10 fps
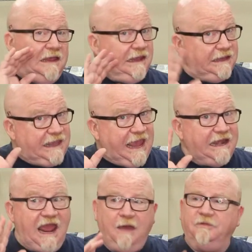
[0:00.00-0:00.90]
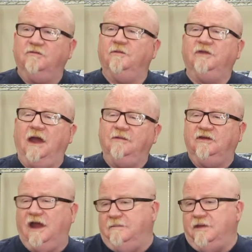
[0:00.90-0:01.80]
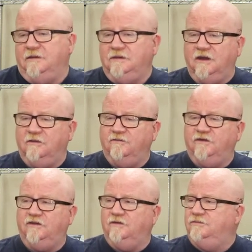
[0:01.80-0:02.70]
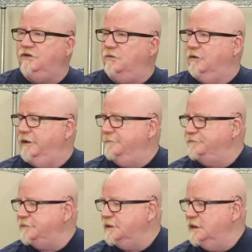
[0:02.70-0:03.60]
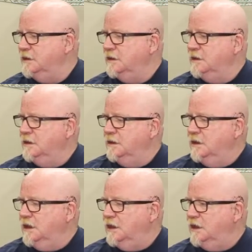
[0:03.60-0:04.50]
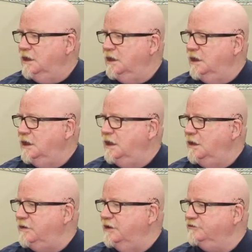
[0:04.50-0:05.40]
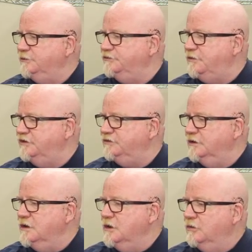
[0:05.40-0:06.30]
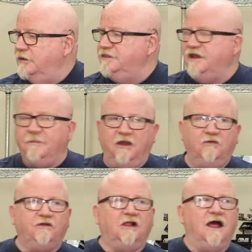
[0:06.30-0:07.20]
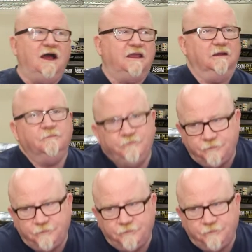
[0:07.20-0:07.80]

It can happen from time to time, but you know, if it do, don't worry. Uh, okay, so what was the question? What do I think about overclocking?